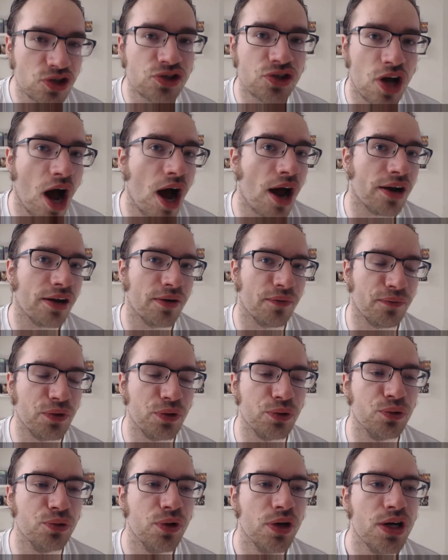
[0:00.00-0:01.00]
just gotten a
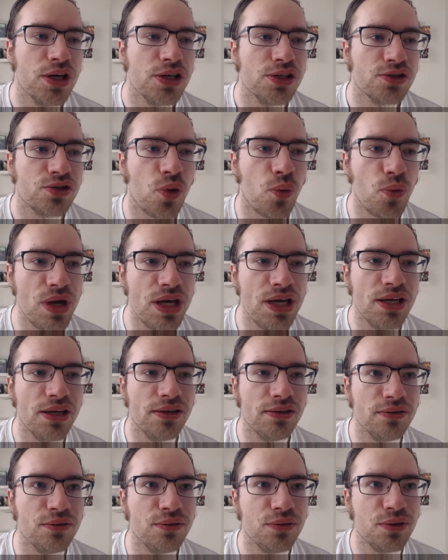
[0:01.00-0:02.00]
few. So
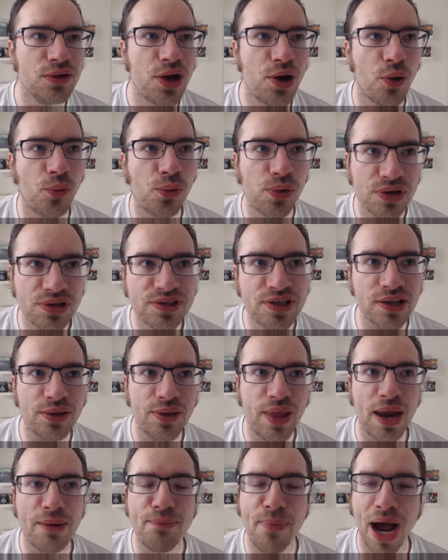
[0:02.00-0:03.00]
we, you know, we're
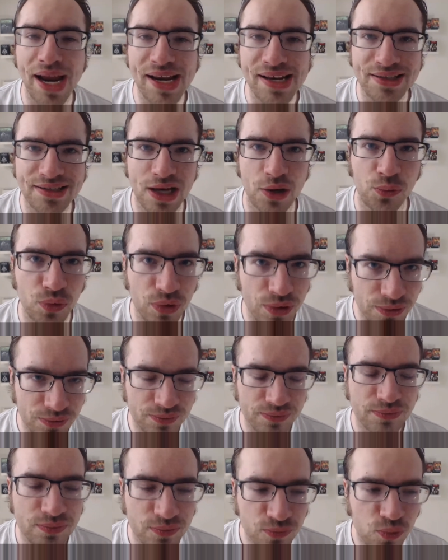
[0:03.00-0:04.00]
still in that mindset. We're,
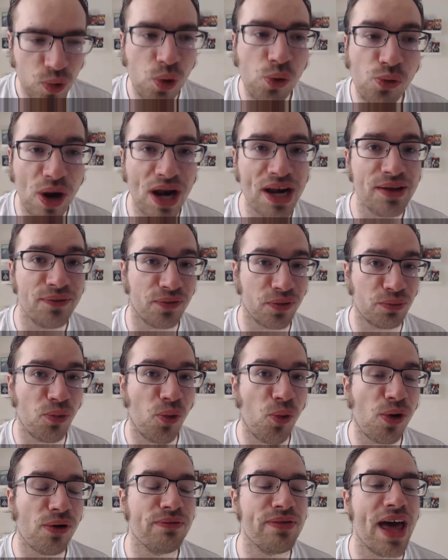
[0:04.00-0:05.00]
we're ready for
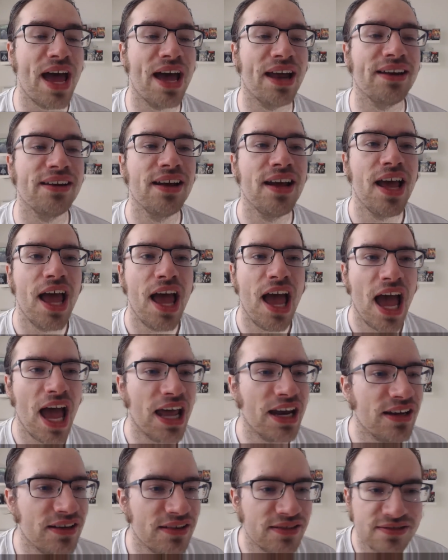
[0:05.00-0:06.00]
more of that.
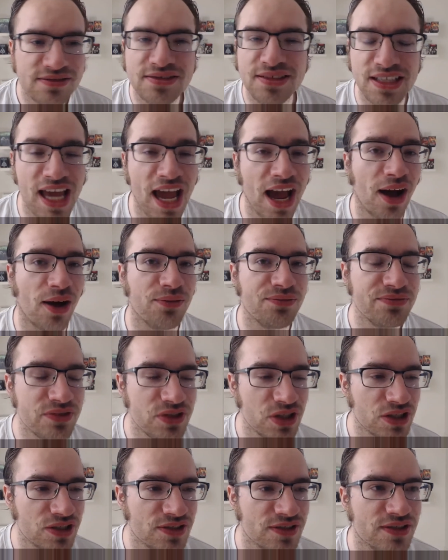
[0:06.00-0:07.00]
And, yeah,
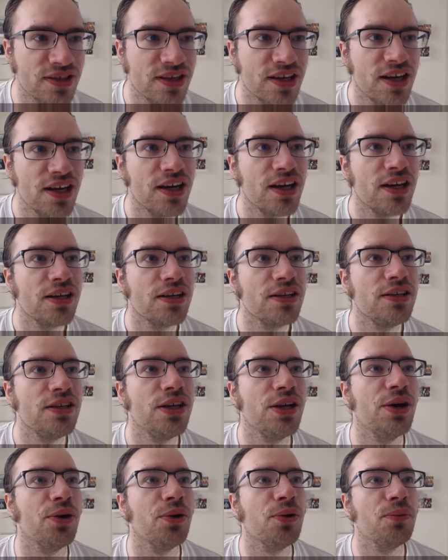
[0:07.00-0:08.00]
just,
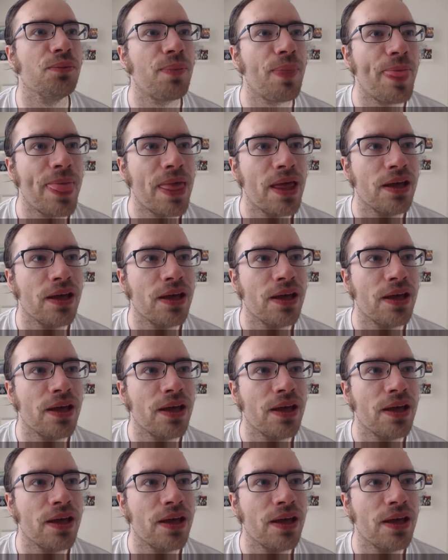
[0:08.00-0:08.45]
you know,